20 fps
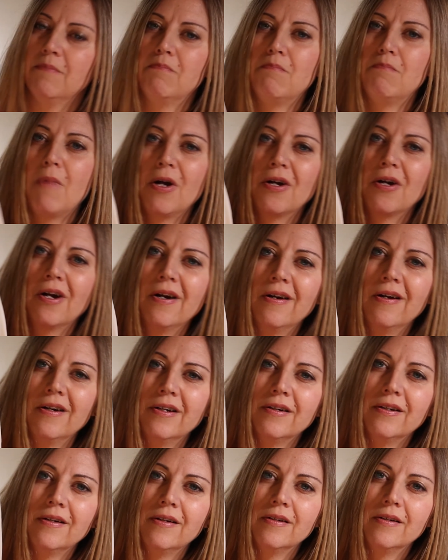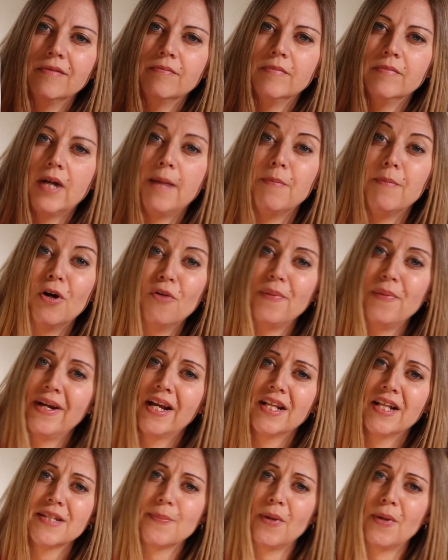marker. I'm hoping
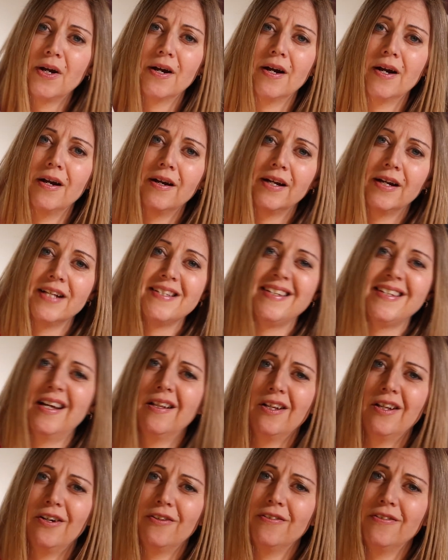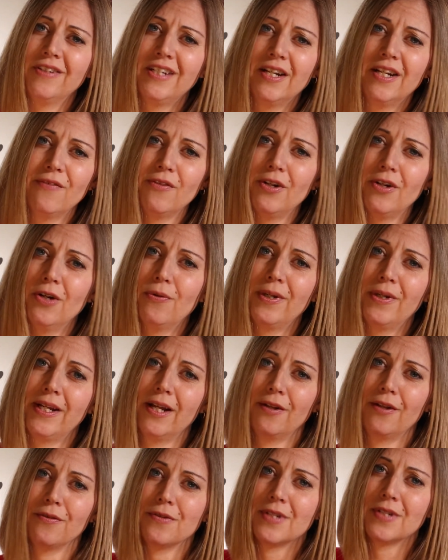it's marker. It's yellow. You never know what
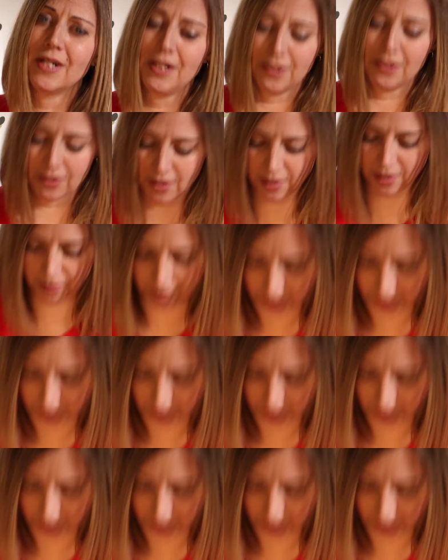yellow stains are.